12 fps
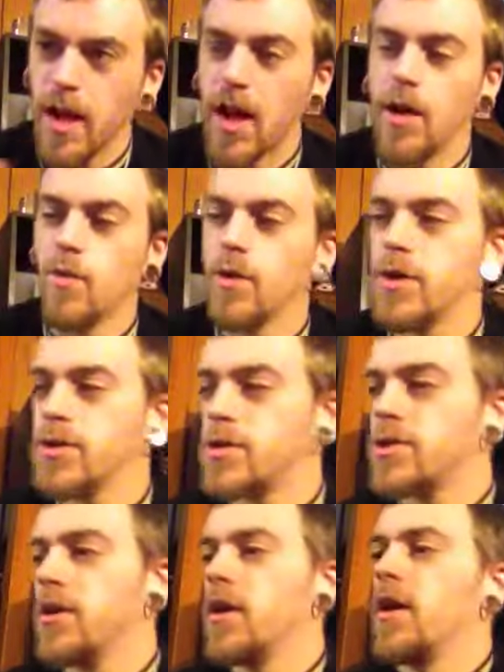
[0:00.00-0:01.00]
I
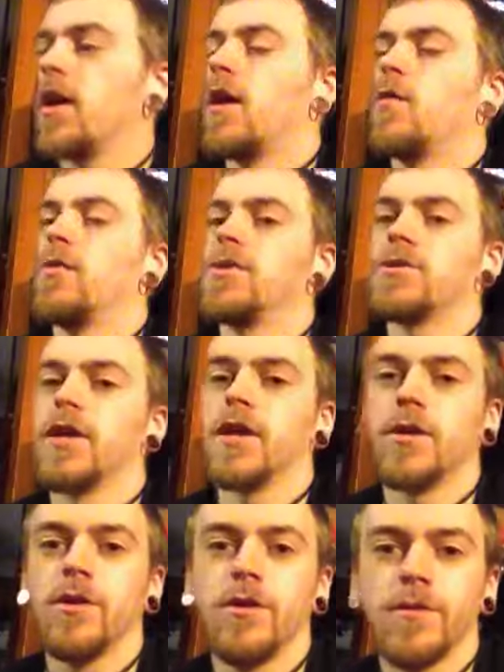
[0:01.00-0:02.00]
wish they
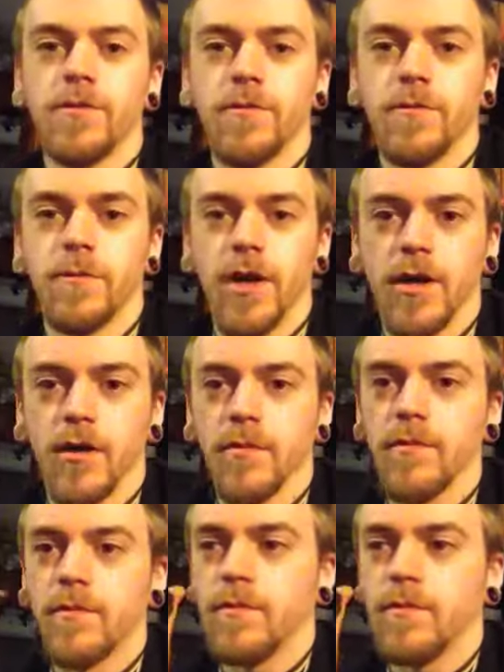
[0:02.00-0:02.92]
could have